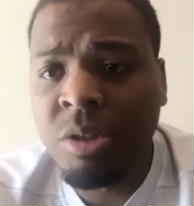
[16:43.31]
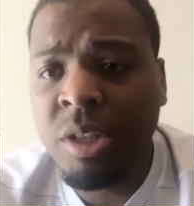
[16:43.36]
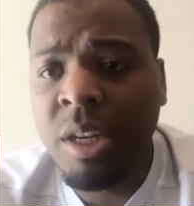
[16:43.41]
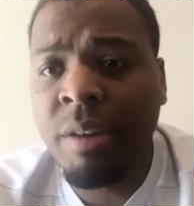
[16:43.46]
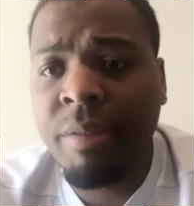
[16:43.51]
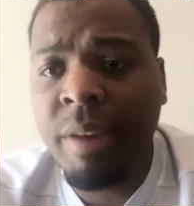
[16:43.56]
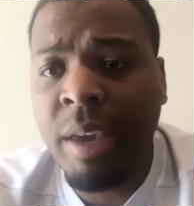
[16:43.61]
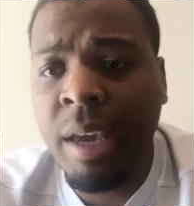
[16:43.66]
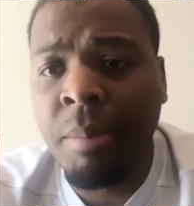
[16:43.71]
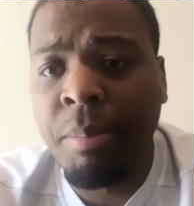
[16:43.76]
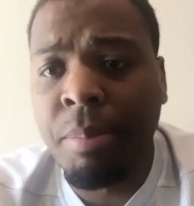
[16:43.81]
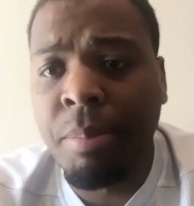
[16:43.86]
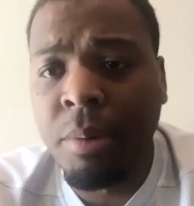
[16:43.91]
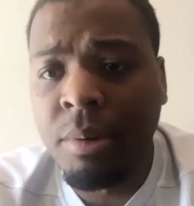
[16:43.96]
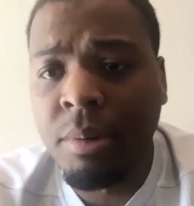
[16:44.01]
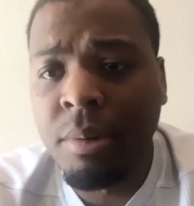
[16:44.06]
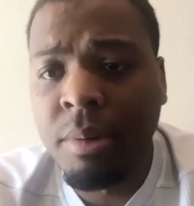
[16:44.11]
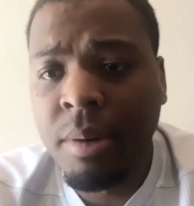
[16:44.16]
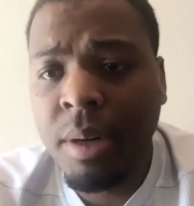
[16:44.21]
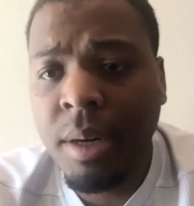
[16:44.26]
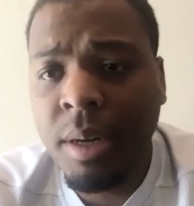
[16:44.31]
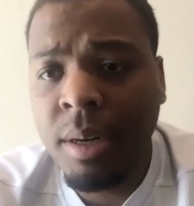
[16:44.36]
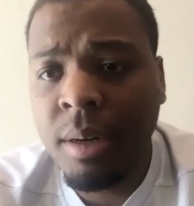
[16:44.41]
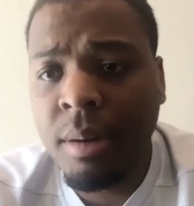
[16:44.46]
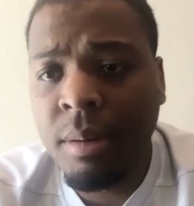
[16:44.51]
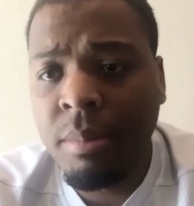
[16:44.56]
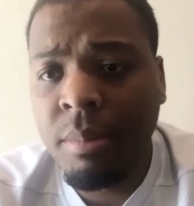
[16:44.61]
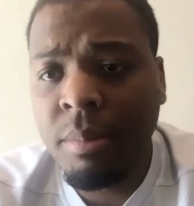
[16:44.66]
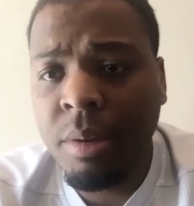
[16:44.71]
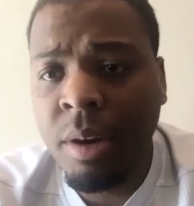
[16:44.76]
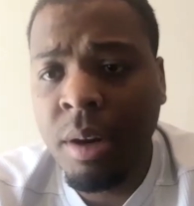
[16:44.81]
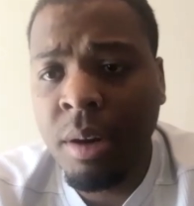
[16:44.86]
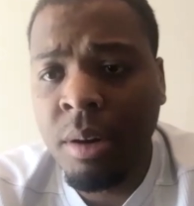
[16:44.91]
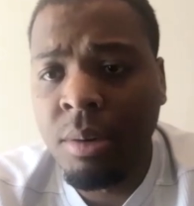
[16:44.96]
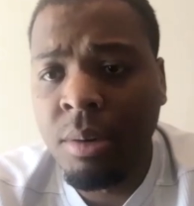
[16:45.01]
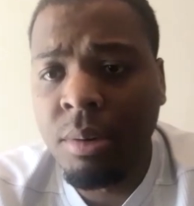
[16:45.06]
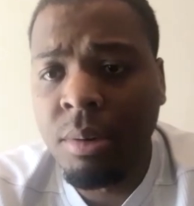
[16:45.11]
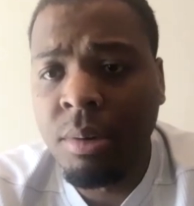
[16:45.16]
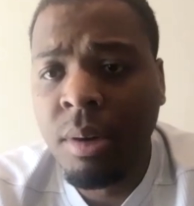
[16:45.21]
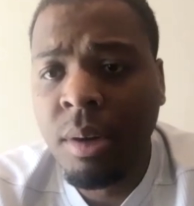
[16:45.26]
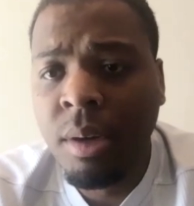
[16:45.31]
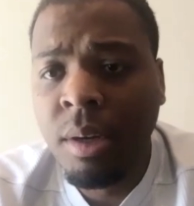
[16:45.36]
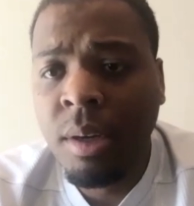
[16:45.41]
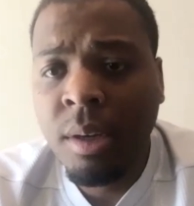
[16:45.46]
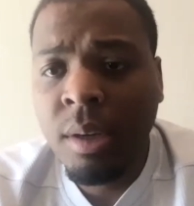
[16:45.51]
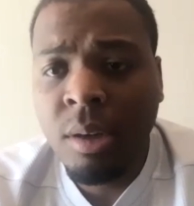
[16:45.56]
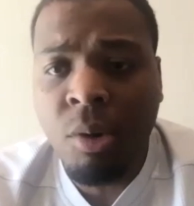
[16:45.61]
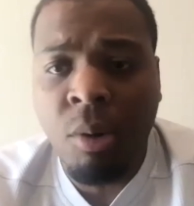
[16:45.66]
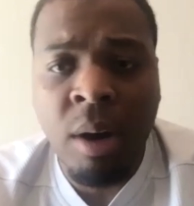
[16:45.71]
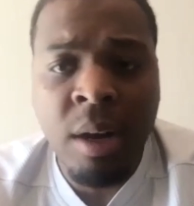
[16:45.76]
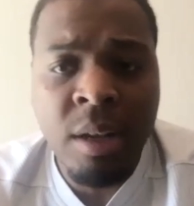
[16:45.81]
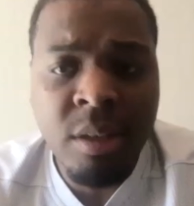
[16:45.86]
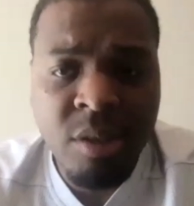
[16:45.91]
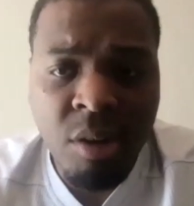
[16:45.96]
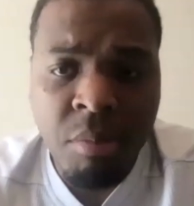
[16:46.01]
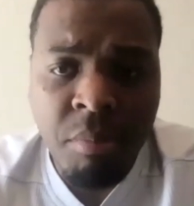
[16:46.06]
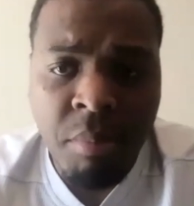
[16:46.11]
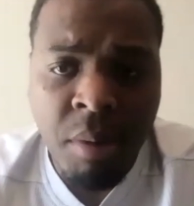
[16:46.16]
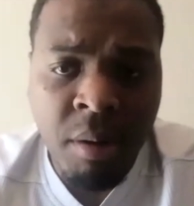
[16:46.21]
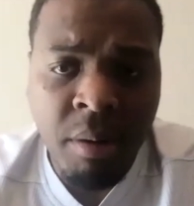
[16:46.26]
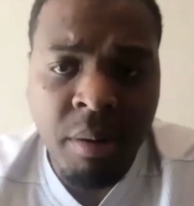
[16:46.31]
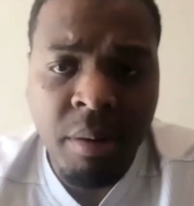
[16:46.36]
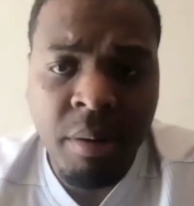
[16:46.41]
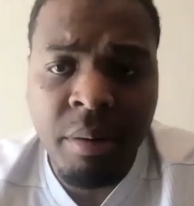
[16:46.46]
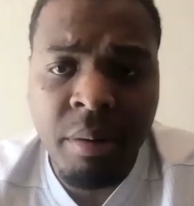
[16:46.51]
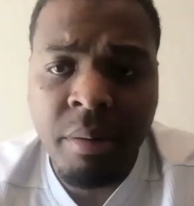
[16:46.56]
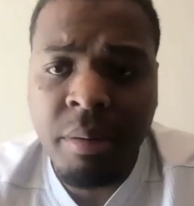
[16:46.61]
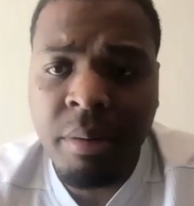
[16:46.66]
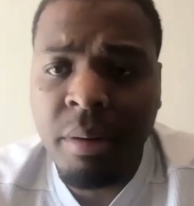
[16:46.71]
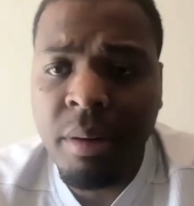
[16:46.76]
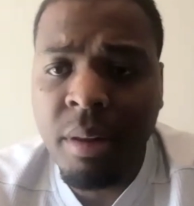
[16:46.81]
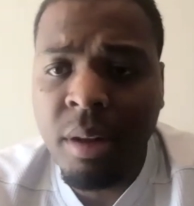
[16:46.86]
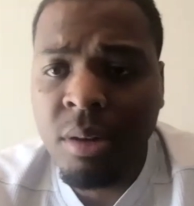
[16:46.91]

Jeff Capel, Quanzo Martin,